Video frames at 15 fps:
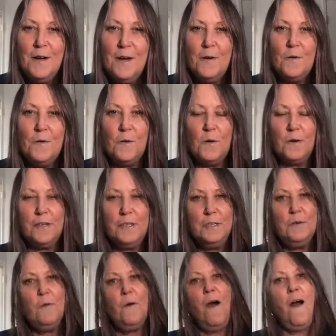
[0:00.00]
or
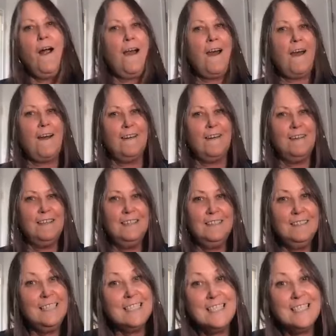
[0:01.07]
you are
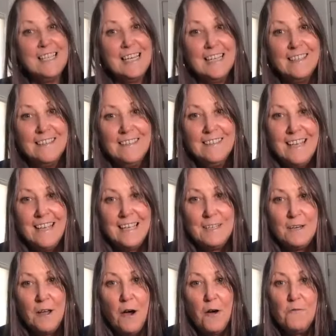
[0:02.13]
listening
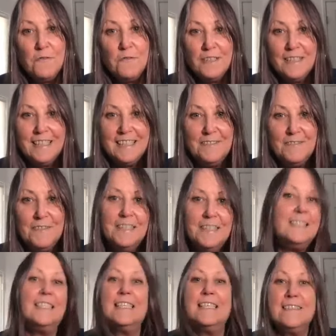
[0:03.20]
and hopefully
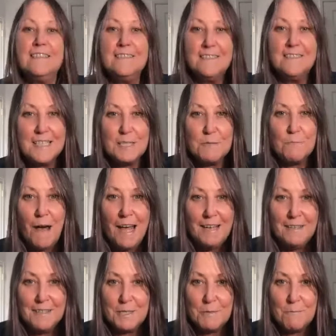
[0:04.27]
feeling the
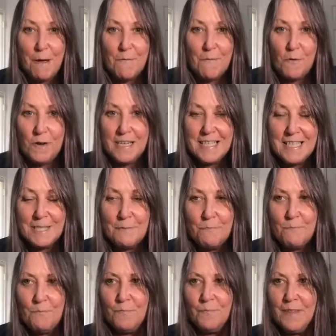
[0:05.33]
smiles in my voice.
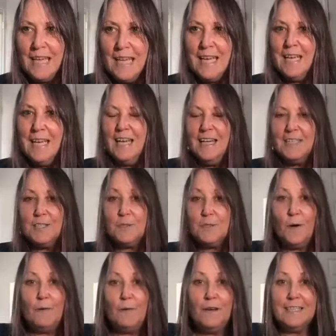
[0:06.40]

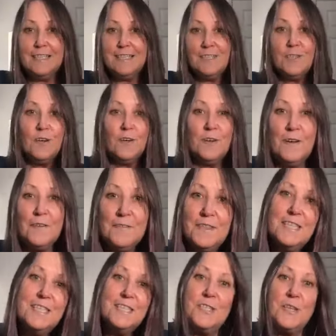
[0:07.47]
So I want to start off
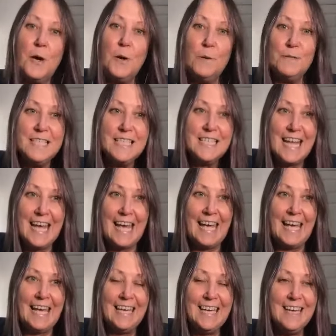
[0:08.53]
the show
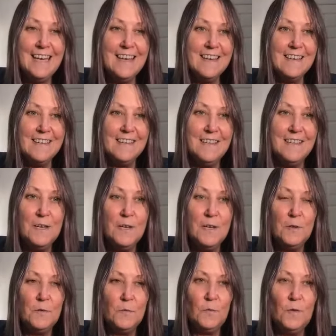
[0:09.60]
today
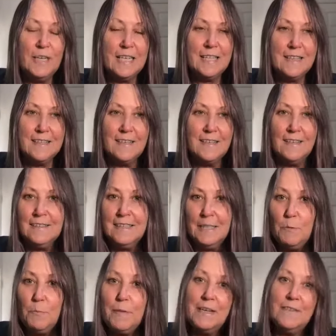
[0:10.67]
with a
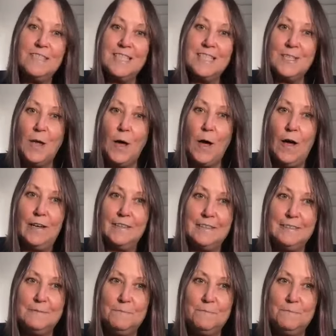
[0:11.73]
little bit of a song.